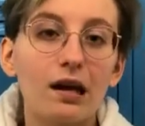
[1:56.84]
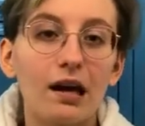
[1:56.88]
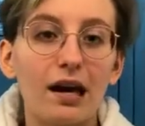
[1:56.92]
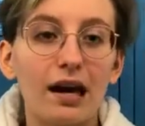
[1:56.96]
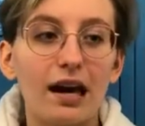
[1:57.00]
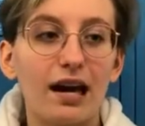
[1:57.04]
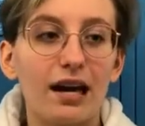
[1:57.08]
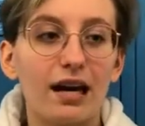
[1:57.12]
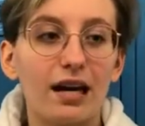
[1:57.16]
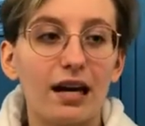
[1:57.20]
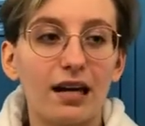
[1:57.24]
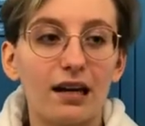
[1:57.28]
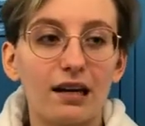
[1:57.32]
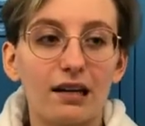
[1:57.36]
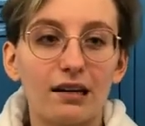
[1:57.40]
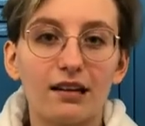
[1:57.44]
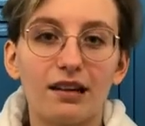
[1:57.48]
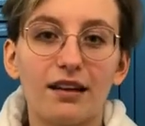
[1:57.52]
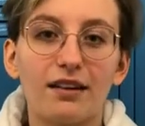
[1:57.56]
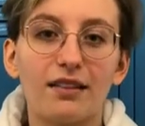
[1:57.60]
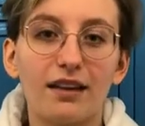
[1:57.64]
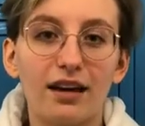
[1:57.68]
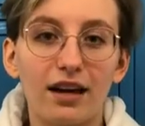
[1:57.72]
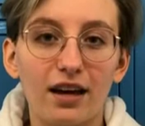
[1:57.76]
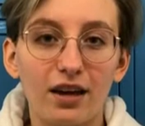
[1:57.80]
And
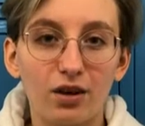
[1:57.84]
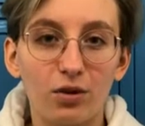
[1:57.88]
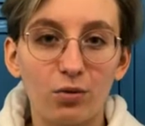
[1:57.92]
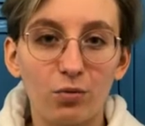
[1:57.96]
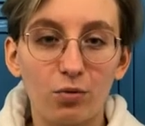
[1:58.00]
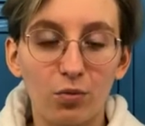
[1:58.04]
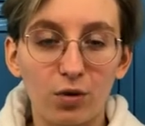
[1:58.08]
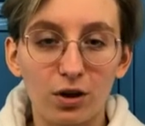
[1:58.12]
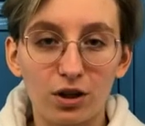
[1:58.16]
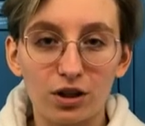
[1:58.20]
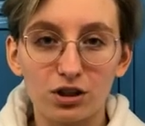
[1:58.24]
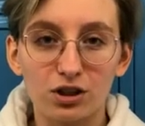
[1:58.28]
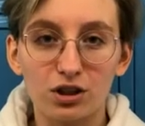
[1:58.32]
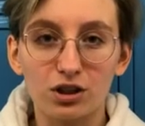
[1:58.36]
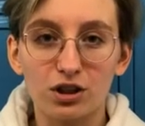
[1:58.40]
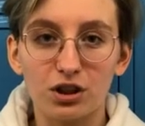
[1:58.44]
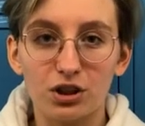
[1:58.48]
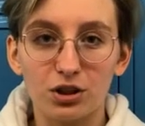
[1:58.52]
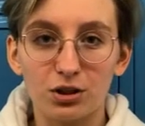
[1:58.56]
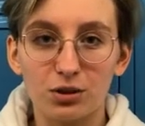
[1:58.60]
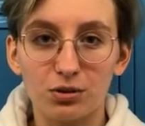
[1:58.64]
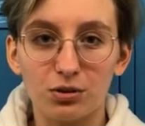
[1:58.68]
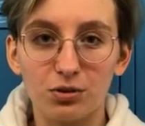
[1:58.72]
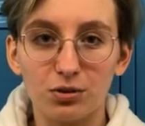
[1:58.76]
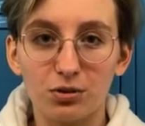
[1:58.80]
then once
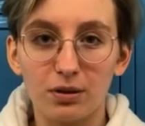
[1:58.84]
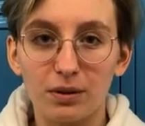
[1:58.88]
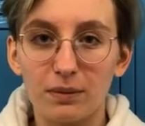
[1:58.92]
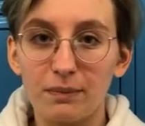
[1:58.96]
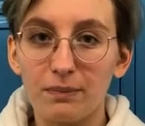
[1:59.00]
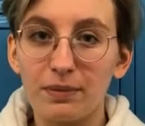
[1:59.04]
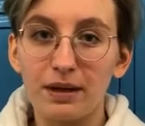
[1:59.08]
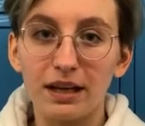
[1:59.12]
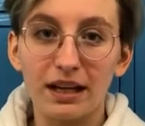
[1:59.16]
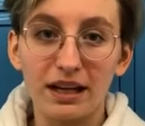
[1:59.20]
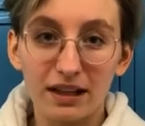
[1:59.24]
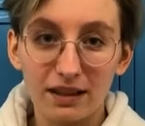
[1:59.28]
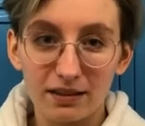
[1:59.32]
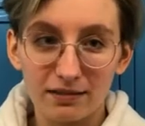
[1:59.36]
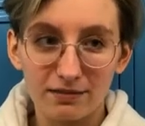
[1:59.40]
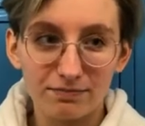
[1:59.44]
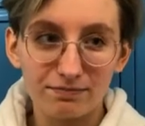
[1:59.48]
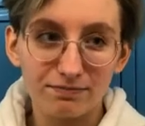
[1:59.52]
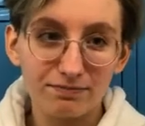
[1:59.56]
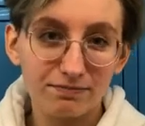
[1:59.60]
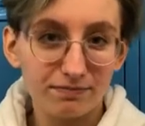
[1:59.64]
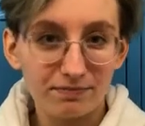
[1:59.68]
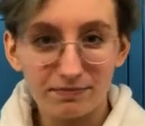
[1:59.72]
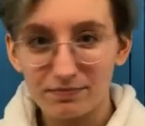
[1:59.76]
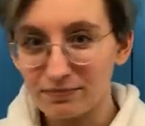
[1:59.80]
you pick
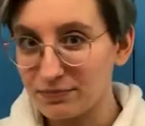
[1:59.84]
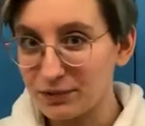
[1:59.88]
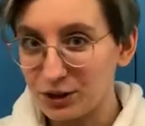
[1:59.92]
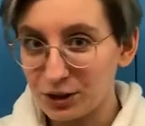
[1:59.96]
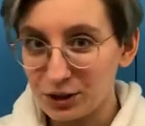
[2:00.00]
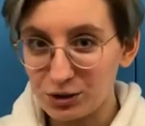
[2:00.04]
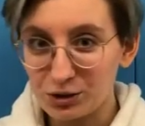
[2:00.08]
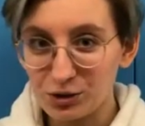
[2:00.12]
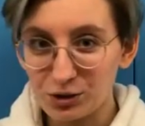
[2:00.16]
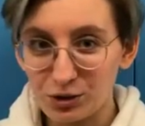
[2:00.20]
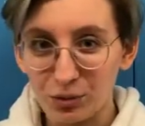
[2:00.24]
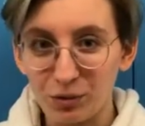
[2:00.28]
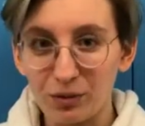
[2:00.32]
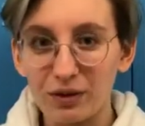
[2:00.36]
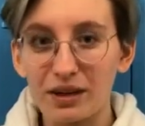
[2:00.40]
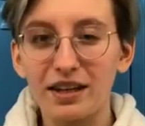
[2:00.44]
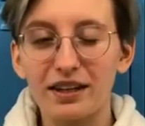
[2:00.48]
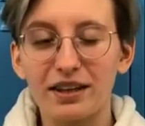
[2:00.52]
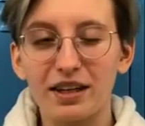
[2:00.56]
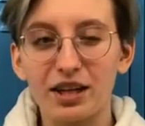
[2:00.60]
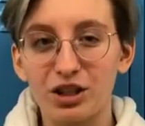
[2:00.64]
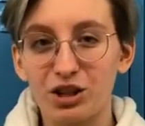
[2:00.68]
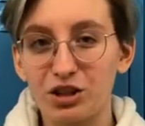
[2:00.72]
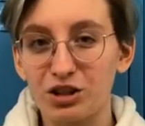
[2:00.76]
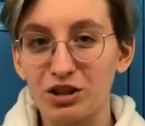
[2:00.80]
your story,
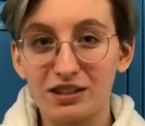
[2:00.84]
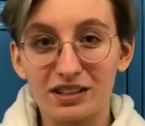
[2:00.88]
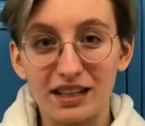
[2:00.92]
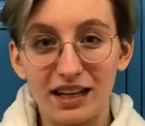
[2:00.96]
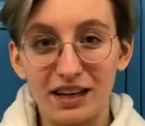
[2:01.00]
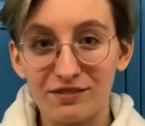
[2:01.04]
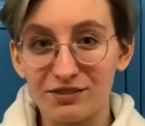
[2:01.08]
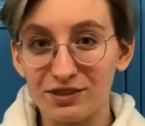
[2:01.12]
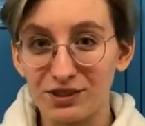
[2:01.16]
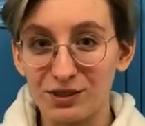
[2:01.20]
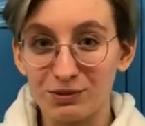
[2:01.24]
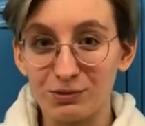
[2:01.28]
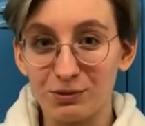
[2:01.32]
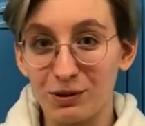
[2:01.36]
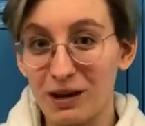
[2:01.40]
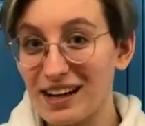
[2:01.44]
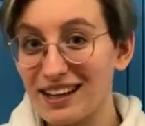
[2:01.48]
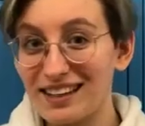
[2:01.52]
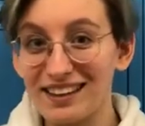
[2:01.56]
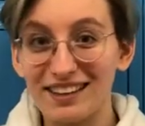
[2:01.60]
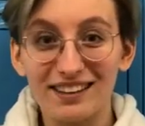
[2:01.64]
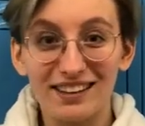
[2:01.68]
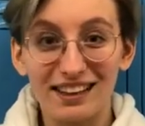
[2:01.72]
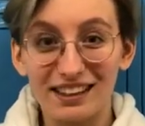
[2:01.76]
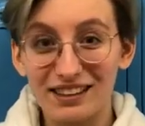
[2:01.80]
then you just have to
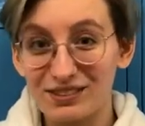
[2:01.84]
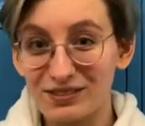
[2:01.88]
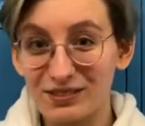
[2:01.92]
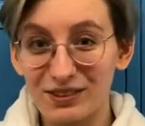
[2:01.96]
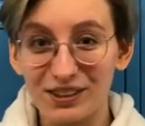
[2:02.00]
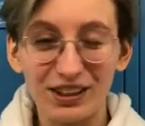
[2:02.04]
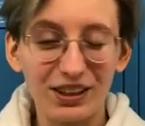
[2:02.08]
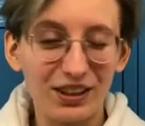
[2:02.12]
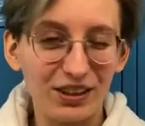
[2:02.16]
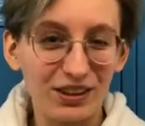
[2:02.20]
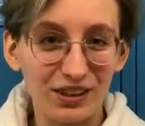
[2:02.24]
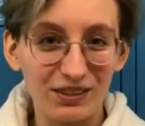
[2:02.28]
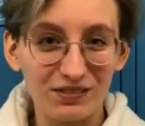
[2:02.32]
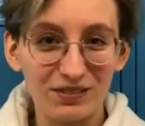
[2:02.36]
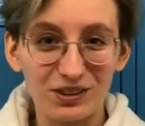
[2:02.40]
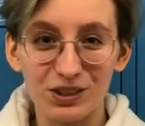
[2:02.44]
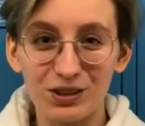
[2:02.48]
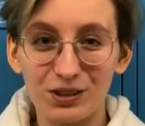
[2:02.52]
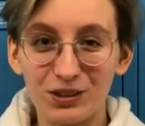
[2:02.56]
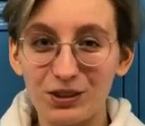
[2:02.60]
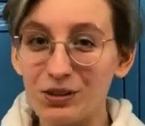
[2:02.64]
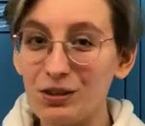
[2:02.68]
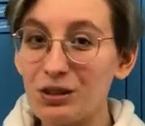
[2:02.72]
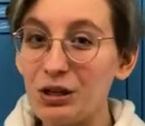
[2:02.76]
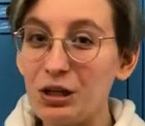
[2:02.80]
write it. That's really all you have to
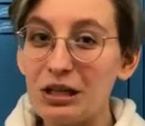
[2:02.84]
do.